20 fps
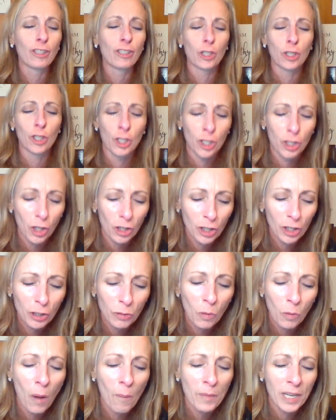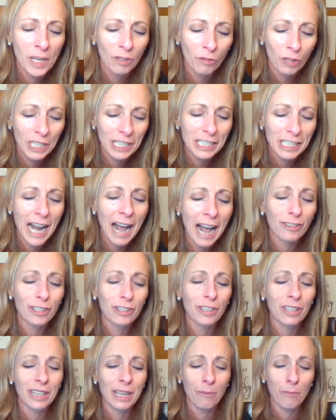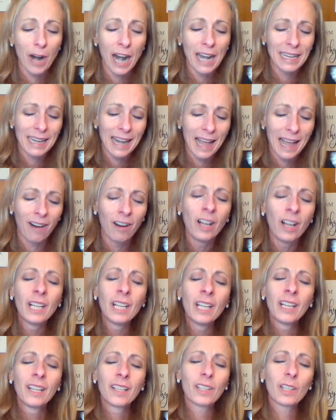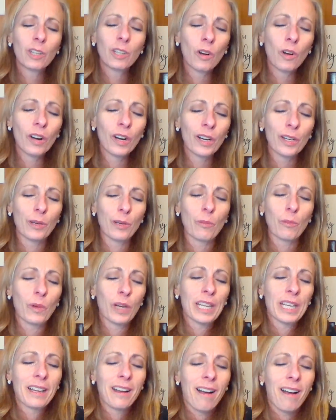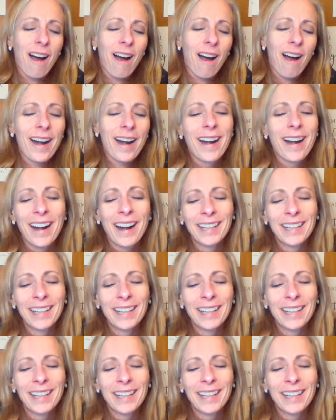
Do you sure you want me to reach out to them right now? Lord, we are.